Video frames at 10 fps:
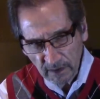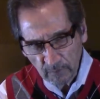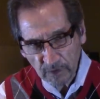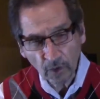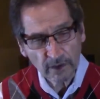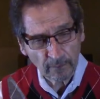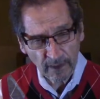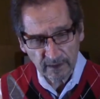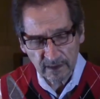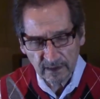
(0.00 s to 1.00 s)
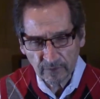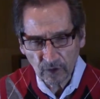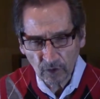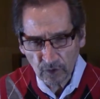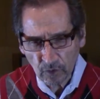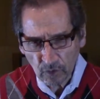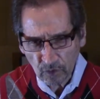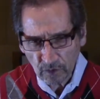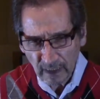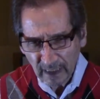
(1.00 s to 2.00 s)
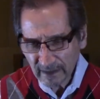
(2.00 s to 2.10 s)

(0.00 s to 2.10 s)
we talked about this, if you go to Google,